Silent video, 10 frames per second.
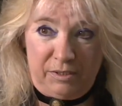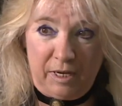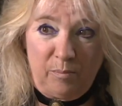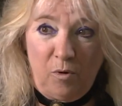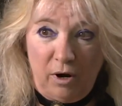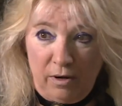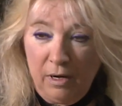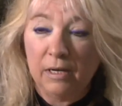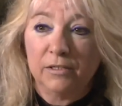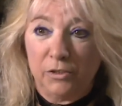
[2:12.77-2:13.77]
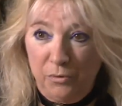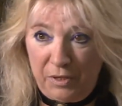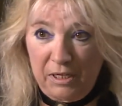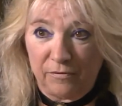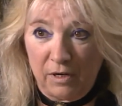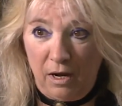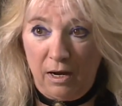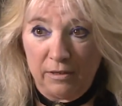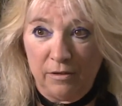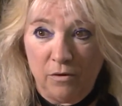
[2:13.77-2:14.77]
and set apart to do things for
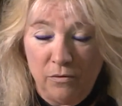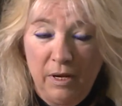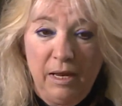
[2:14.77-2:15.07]
God, you know.